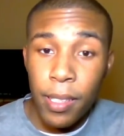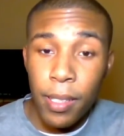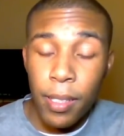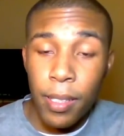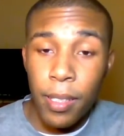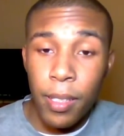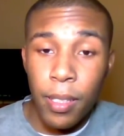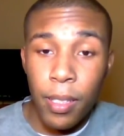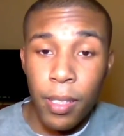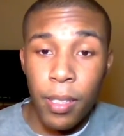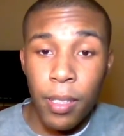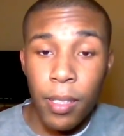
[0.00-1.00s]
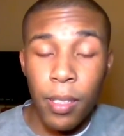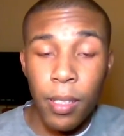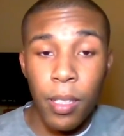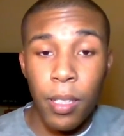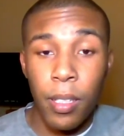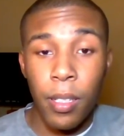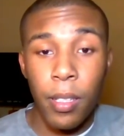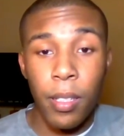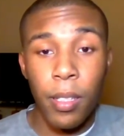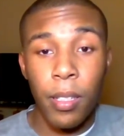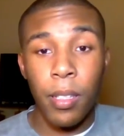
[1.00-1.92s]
Nothing is said.